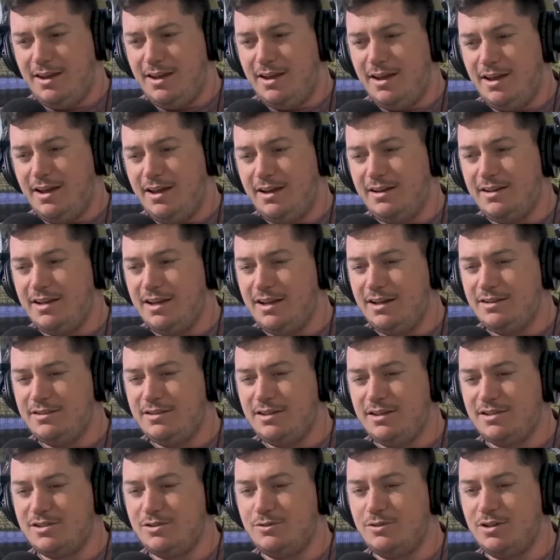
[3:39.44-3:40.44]
And
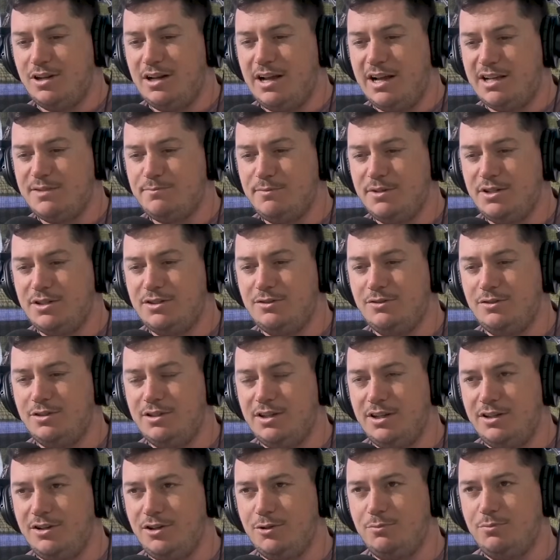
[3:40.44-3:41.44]
they scored a last minute goal and
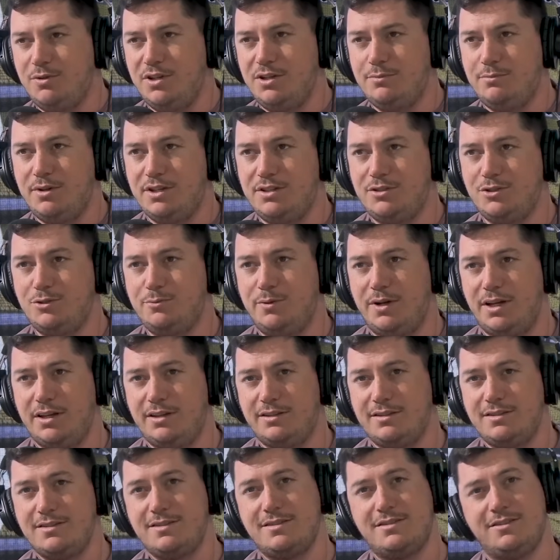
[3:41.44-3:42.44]
they ended up winning by 2
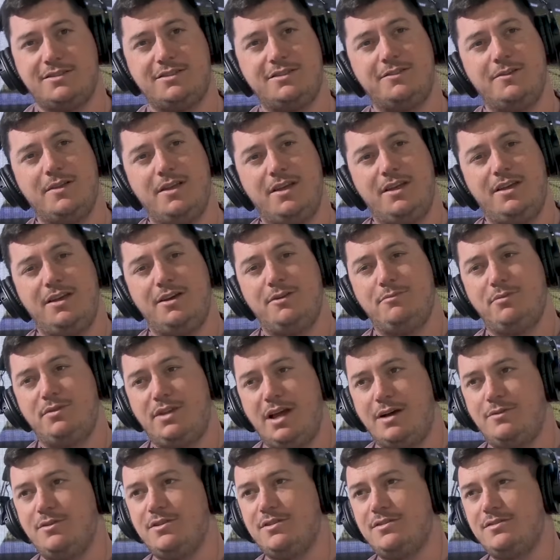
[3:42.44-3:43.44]
points. So
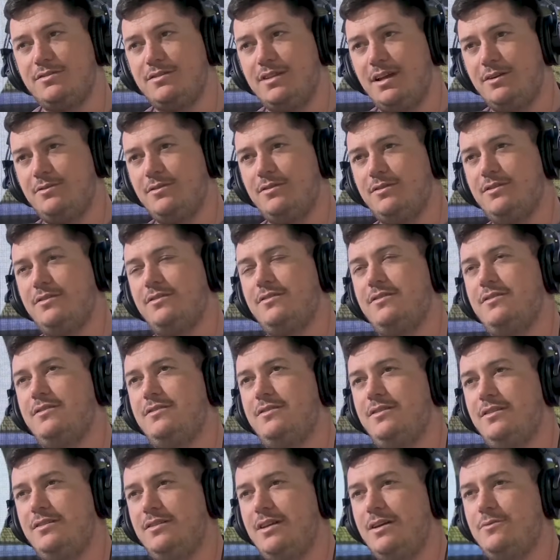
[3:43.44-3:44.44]
that was
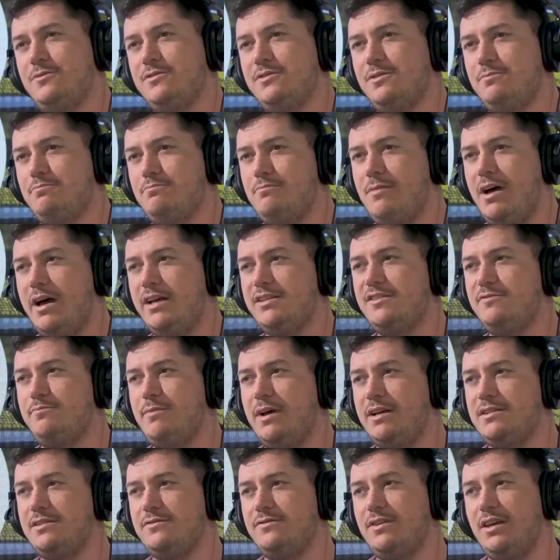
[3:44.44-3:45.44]
a
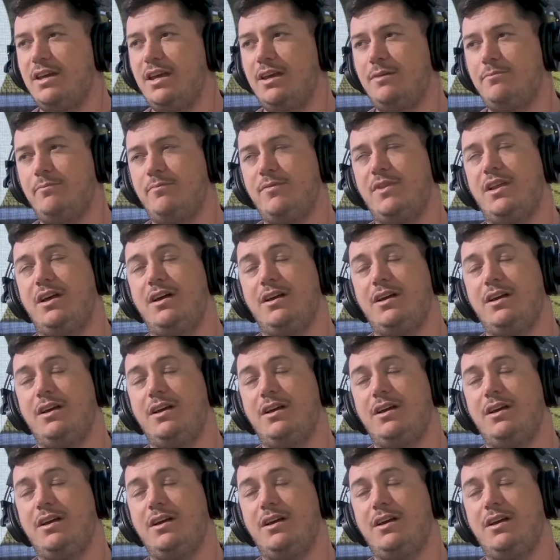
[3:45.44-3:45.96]
massive game.